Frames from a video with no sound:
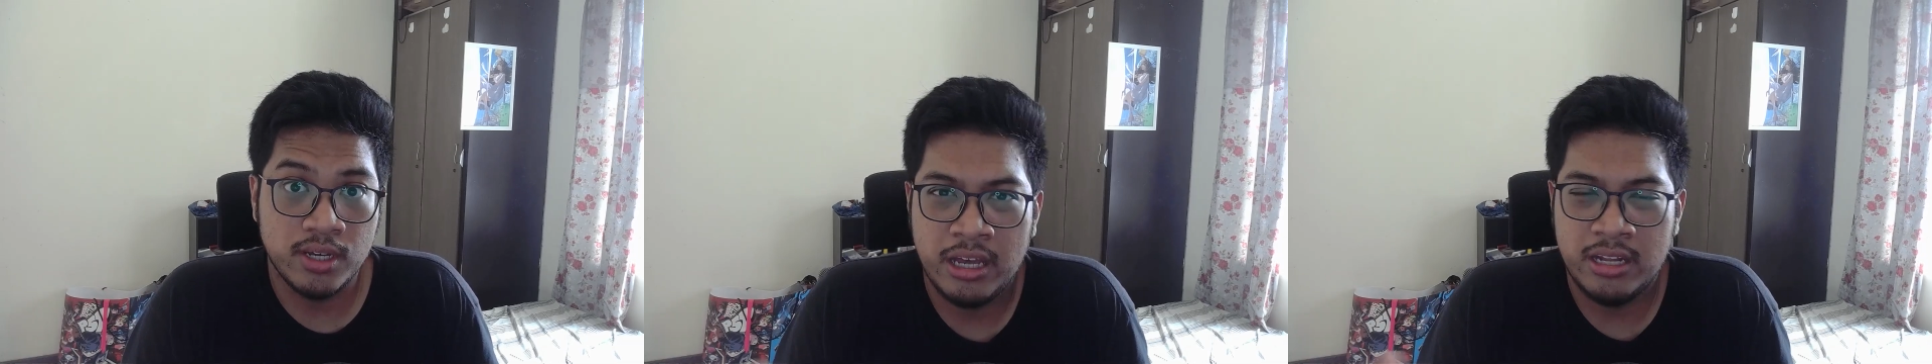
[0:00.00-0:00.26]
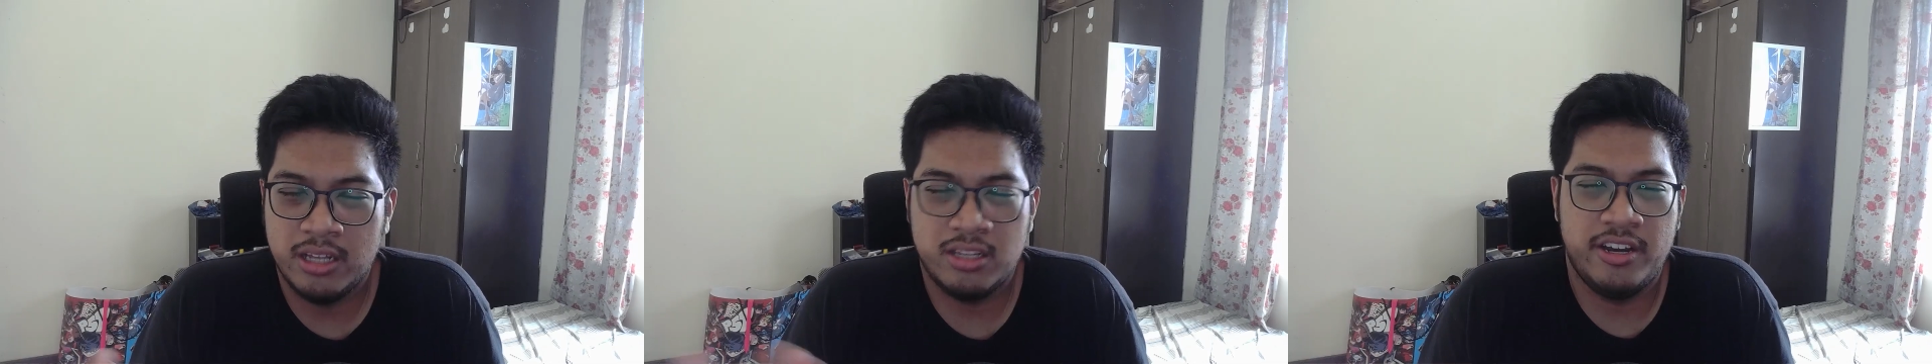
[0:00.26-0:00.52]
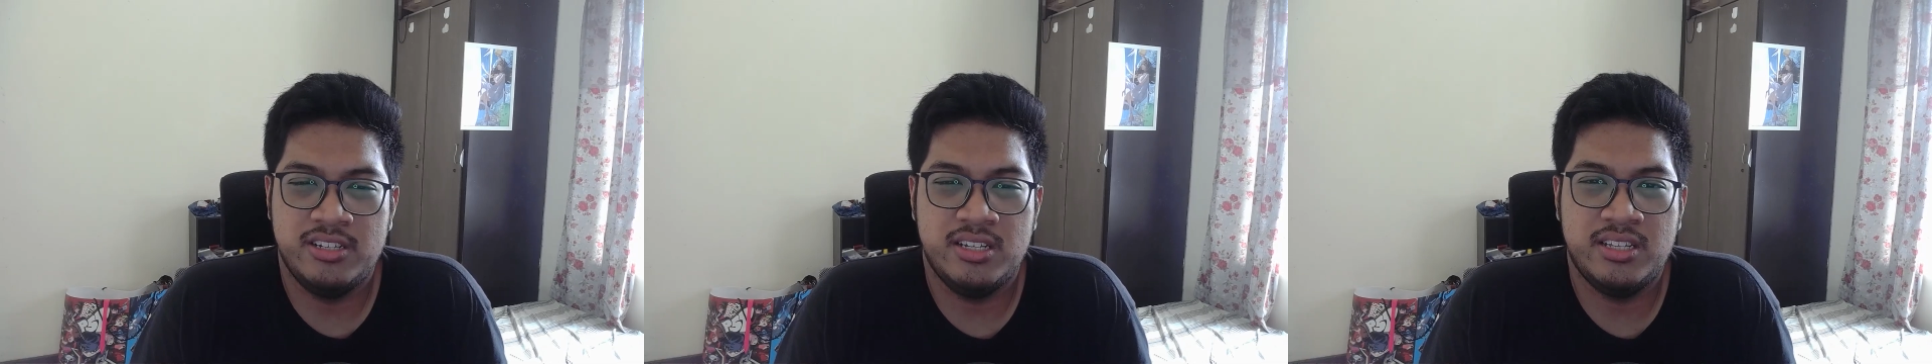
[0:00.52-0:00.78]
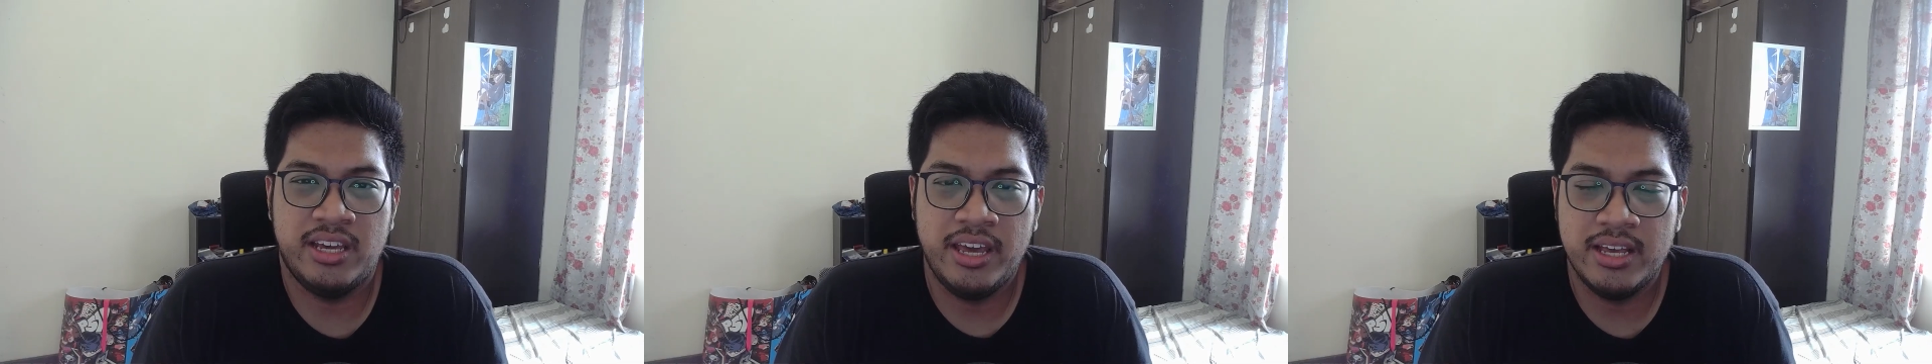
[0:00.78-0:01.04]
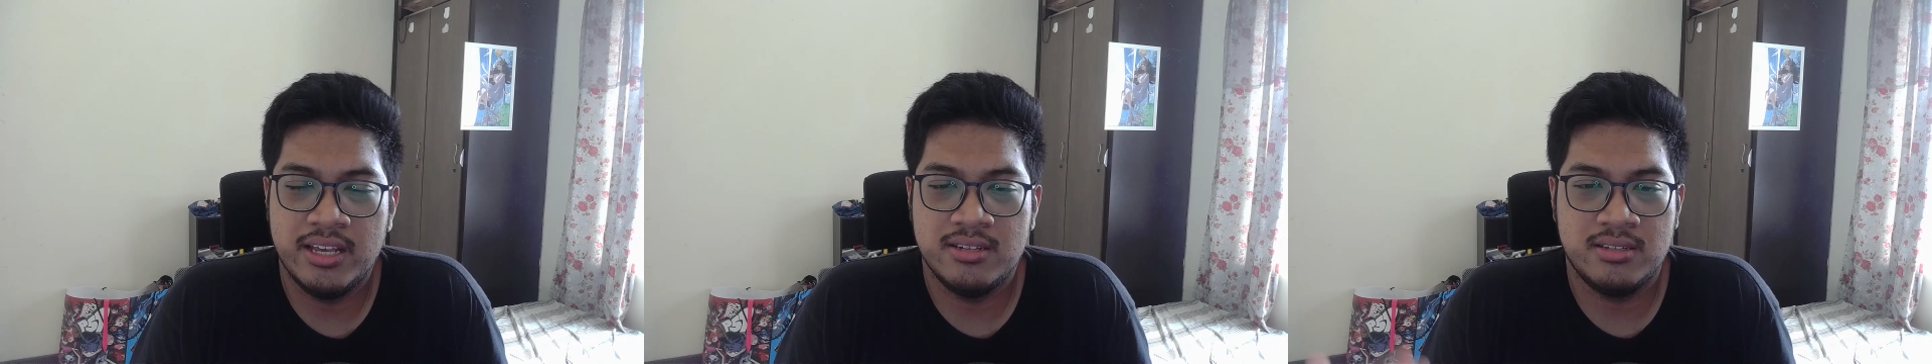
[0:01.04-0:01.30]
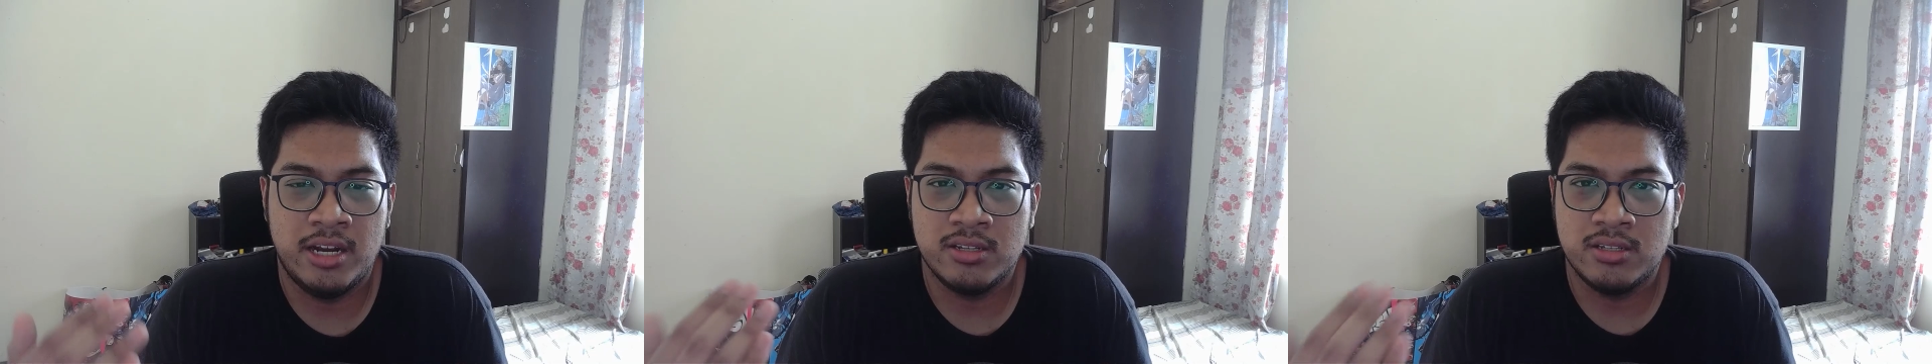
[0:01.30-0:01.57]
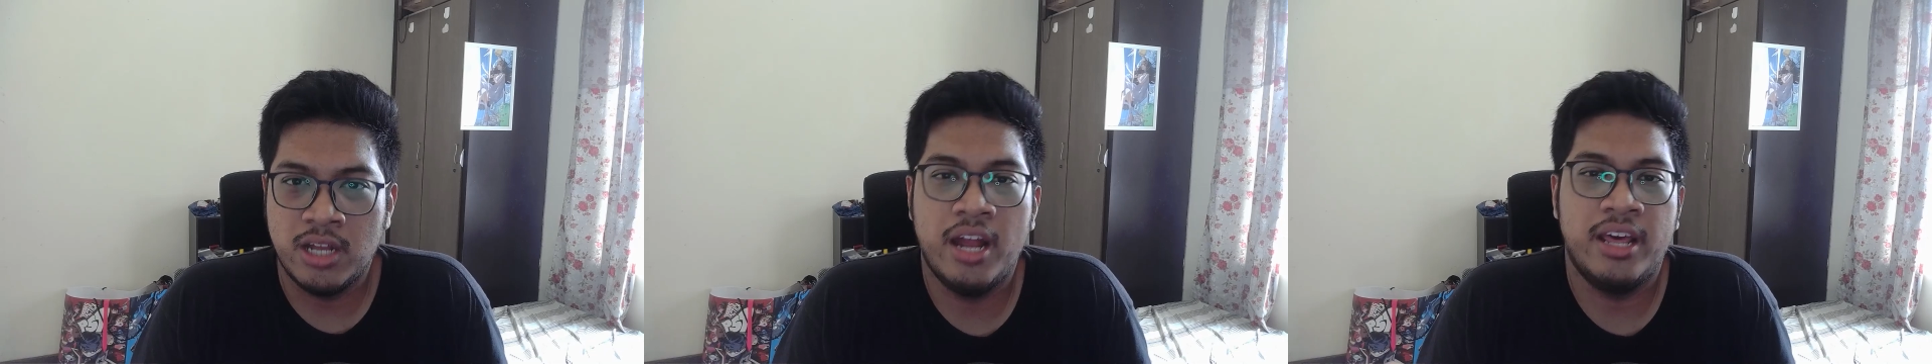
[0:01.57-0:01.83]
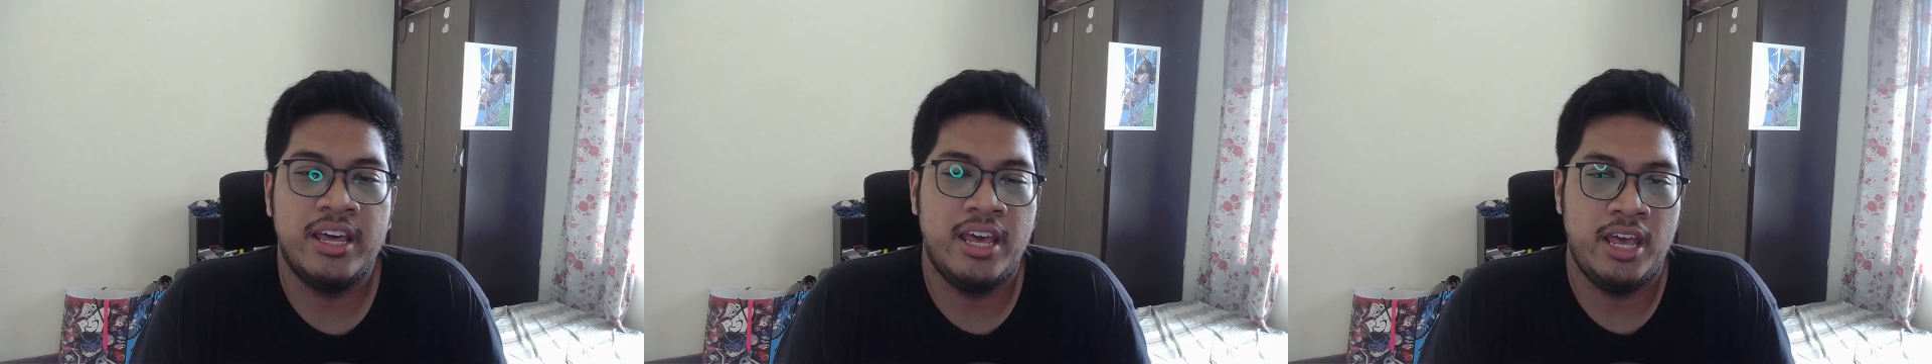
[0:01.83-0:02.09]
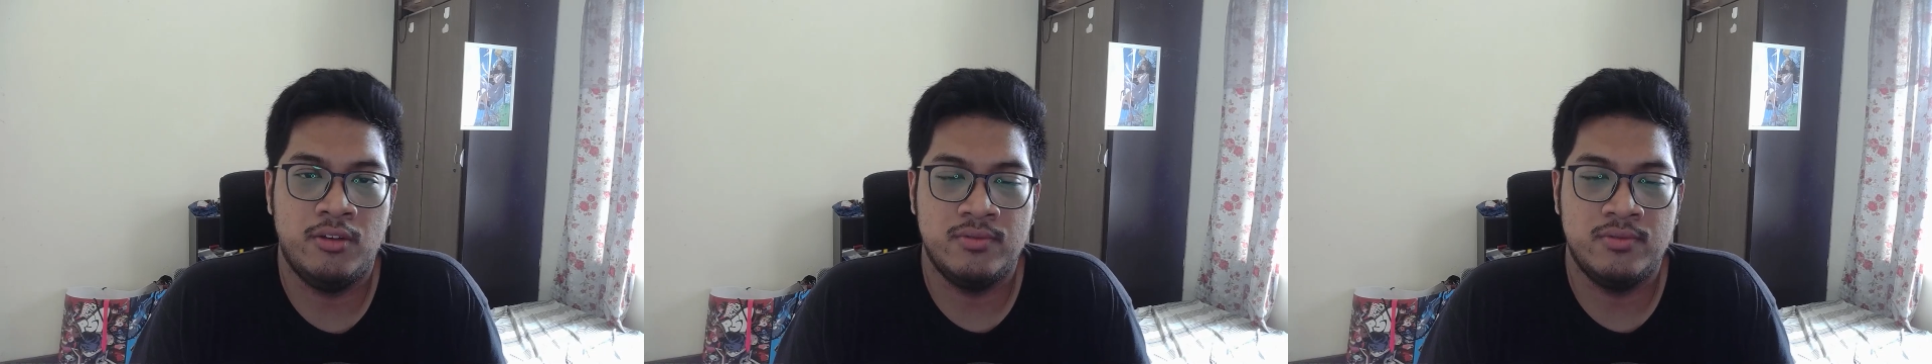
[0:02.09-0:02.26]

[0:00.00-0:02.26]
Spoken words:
Another crazy thing is there's not a hint of